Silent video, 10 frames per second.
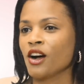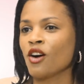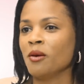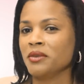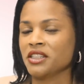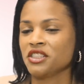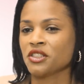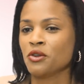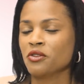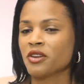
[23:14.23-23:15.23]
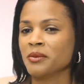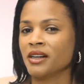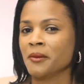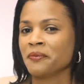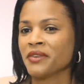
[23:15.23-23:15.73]
accomplished to go from
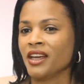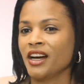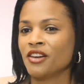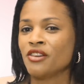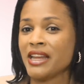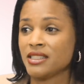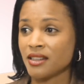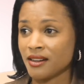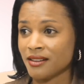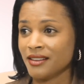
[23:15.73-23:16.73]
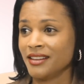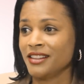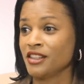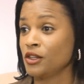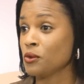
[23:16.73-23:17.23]
a renter
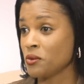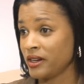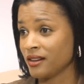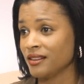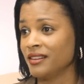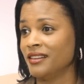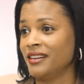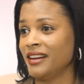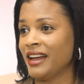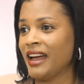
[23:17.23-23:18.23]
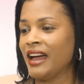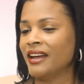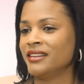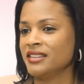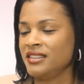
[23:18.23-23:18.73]
to an owner
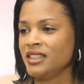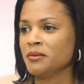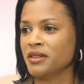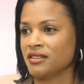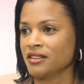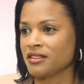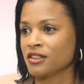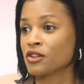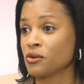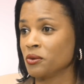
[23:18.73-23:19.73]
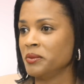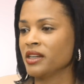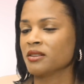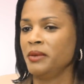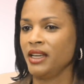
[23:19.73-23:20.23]
and to see the business grow.
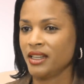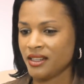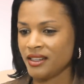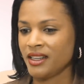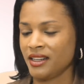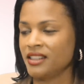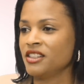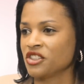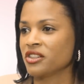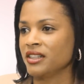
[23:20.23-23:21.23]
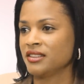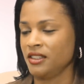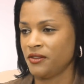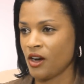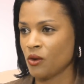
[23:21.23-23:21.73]
Because being in an industrial
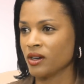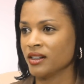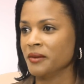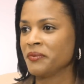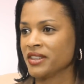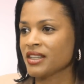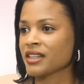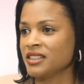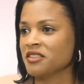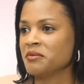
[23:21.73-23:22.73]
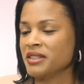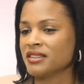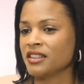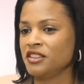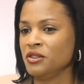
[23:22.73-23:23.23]
estate for our sector of
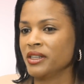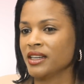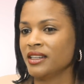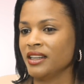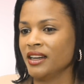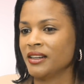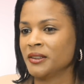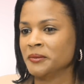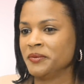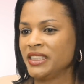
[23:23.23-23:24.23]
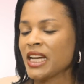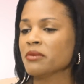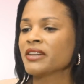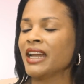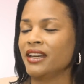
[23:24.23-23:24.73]
business, you can, the
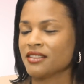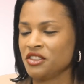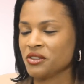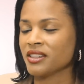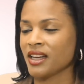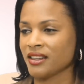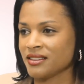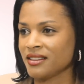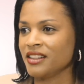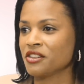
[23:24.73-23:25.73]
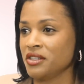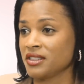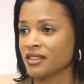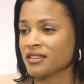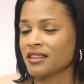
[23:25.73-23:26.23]
type of clients that you can get
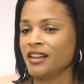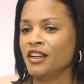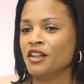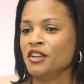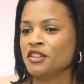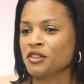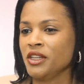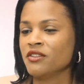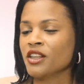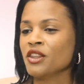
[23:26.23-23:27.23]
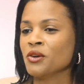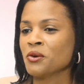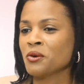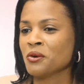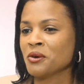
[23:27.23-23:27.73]
increases. So even
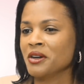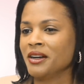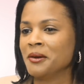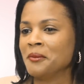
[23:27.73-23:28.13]
though